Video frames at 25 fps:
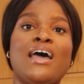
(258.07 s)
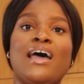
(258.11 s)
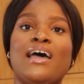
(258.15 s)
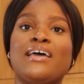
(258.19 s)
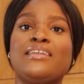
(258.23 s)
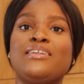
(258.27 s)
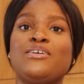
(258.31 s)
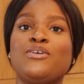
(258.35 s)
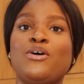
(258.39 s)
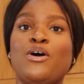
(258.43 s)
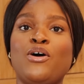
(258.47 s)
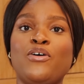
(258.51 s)

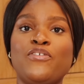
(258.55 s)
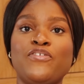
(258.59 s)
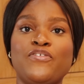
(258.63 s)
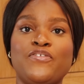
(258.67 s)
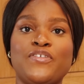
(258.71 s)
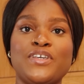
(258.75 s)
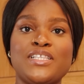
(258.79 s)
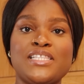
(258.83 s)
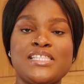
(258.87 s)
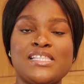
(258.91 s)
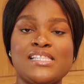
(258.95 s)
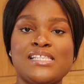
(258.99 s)
and they all
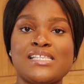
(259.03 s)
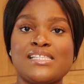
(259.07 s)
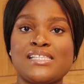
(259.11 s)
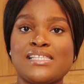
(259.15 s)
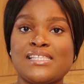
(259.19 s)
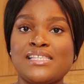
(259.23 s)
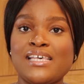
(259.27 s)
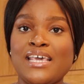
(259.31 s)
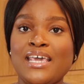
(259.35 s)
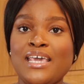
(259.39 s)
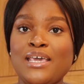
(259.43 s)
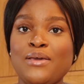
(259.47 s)
fit the
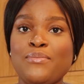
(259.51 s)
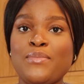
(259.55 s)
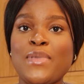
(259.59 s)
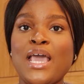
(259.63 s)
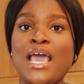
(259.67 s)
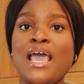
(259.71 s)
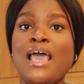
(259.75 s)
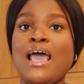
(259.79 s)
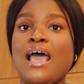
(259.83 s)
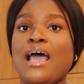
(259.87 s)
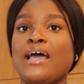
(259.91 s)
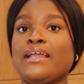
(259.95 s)
same
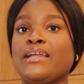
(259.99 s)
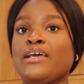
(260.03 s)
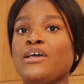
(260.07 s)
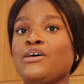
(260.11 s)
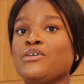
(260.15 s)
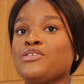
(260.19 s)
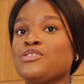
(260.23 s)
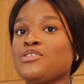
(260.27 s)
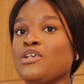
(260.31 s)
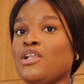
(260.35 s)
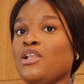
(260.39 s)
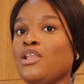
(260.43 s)
and i
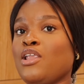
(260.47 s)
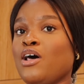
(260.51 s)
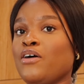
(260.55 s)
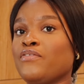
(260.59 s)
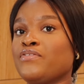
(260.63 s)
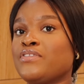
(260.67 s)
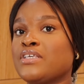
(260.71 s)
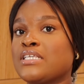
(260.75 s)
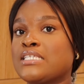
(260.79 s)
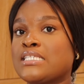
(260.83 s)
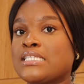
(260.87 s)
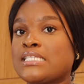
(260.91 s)
also
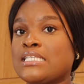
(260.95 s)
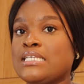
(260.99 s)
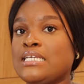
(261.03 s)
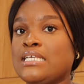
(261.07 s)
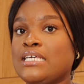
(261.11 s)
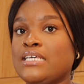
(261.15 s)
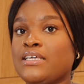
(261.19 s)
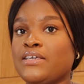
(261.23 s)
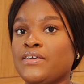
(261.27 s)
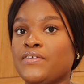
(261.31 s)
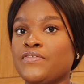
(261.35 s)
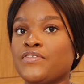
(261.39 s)
love the
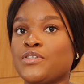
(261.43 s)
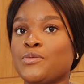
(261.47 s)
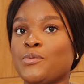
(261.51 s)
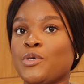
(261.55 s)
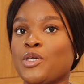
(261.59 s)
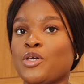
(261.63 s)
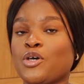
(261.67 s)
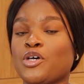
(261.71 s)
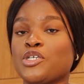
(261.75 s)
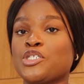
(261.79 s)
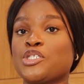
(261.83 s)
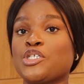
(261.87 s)
sleeves
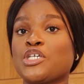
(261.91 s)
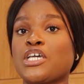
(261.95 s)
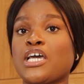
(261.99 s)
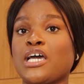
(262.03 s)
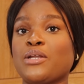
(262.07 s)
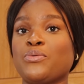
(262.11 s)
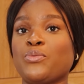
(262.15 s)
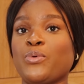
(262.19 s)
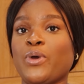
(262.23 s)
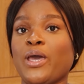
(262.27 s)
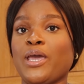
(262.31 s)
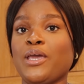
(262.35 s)
because you
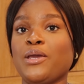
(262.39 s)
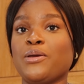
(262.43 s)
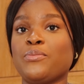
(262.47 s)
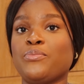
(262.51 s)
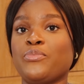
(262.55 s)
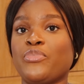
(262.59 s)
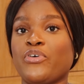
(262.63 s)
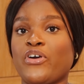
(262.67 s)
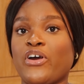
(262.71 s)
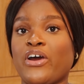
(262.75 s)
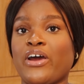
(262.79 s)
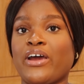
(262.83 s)
can wear a
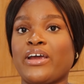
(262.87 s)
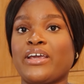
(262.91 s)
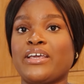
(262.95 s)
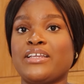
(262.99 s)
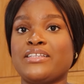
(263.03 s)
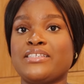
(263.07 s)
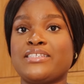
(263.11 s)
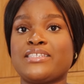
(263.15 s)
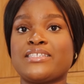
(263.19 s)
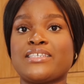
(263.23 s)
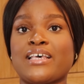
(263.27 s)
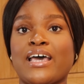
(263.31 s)
bra
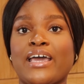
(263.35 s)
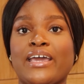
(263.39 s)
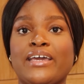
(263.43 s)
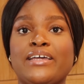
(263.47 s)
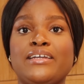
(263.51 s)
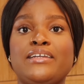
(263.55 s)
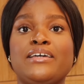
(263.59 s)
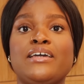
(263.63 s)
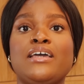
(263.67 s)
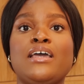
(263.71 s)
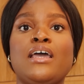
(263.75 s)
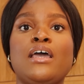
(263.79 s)

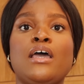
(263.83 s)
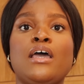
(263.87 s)
inside